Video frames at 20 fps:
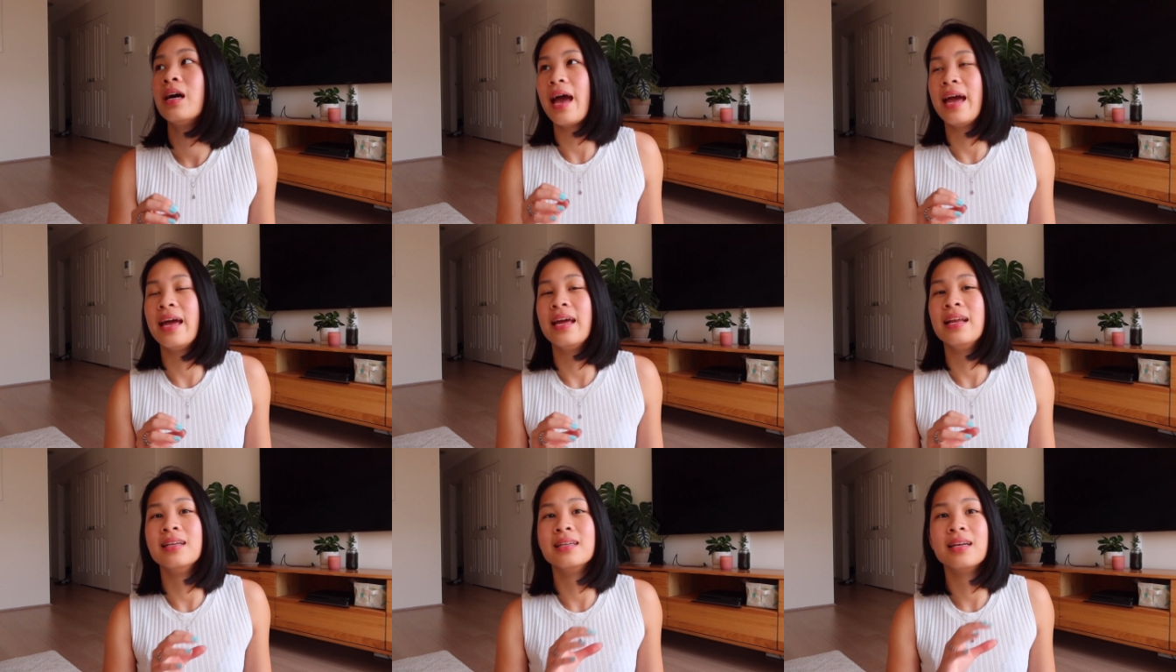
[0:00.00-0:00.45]

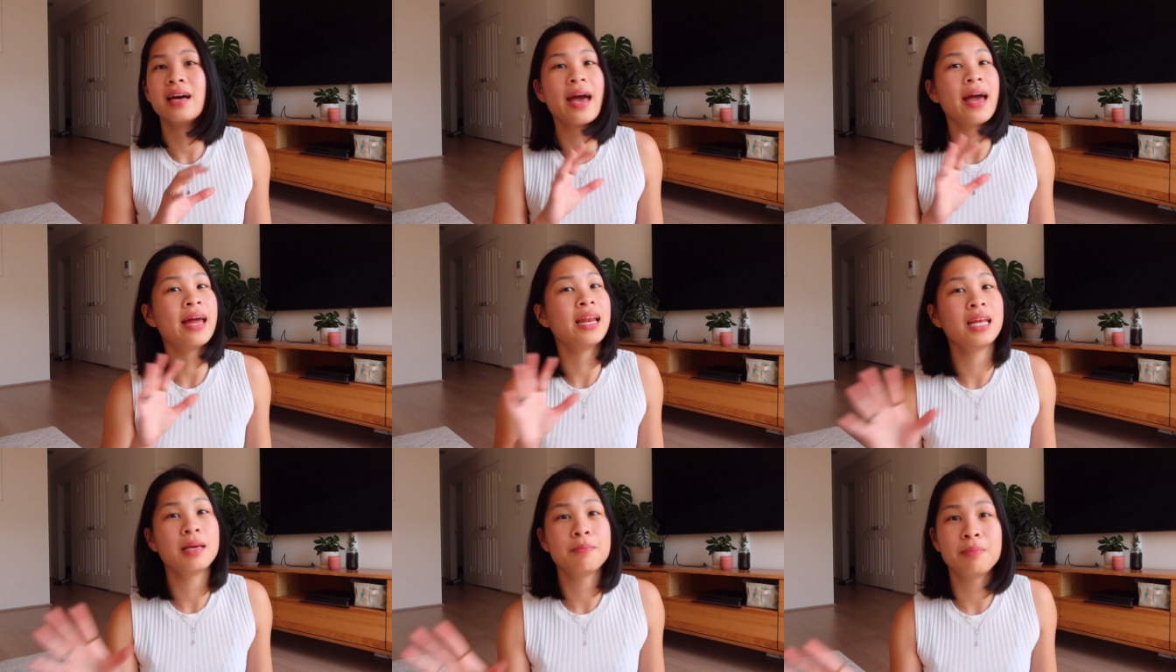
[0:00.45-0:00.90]
and
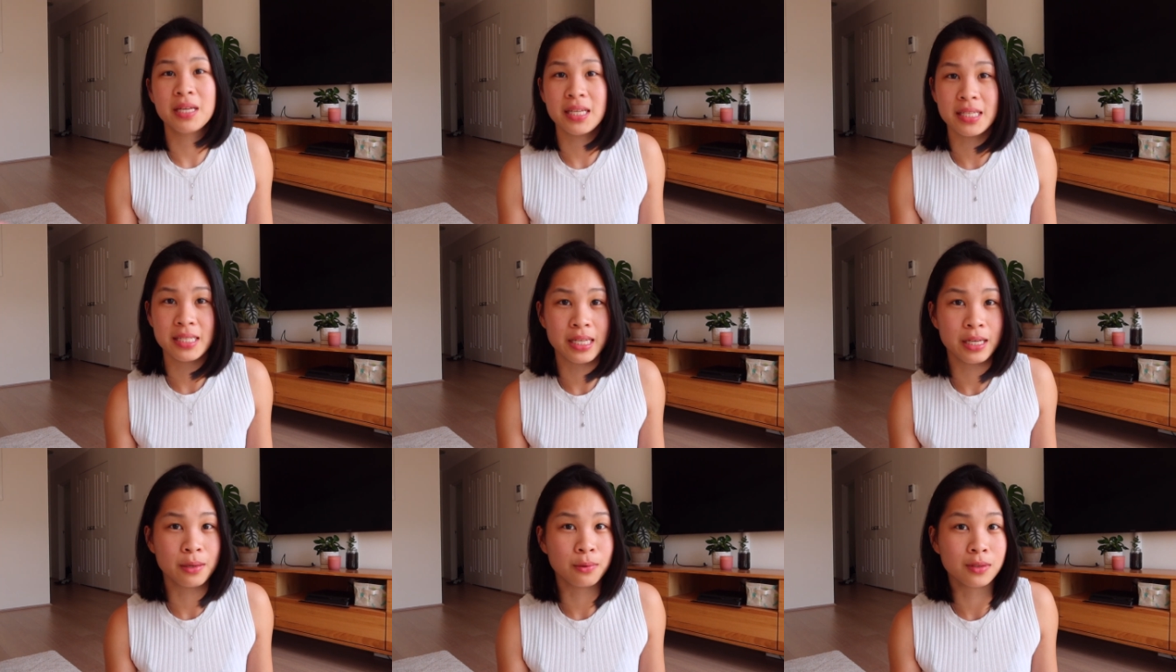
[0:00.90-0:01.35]
any
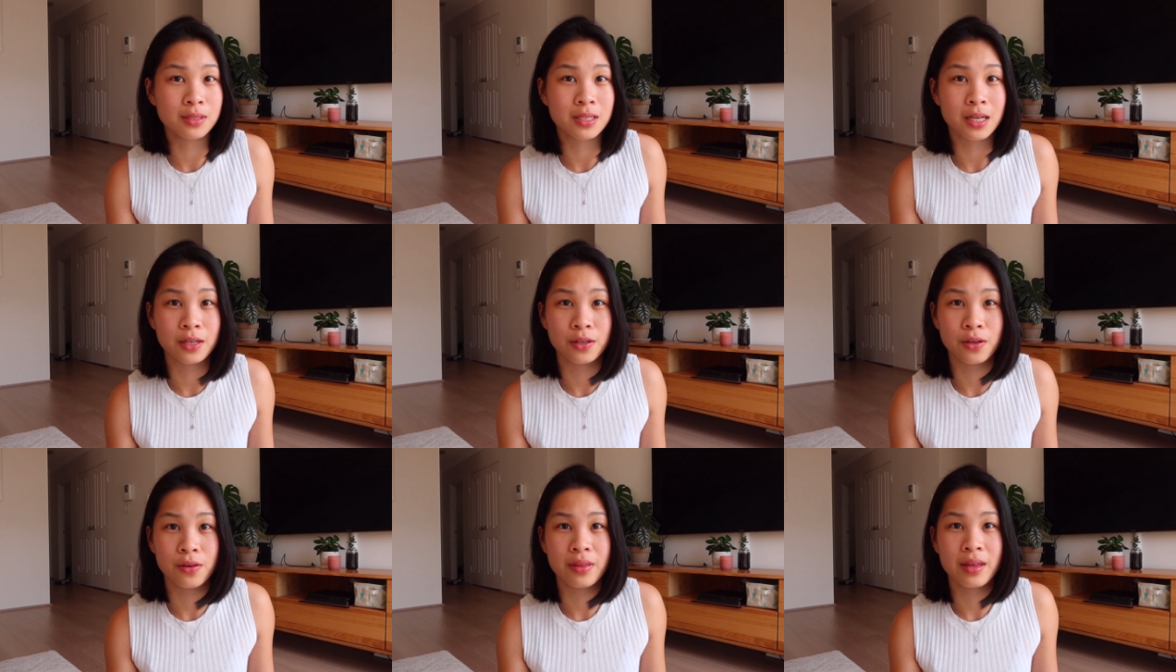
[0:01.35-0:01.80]
PT will
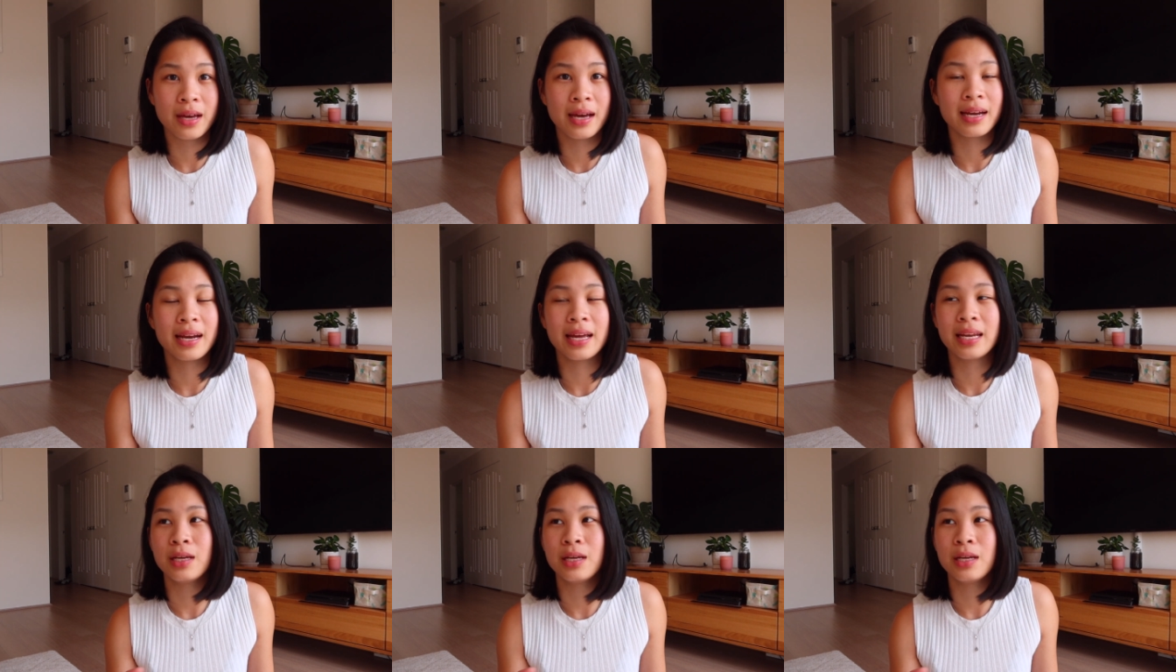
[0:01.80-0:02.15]
tell you that.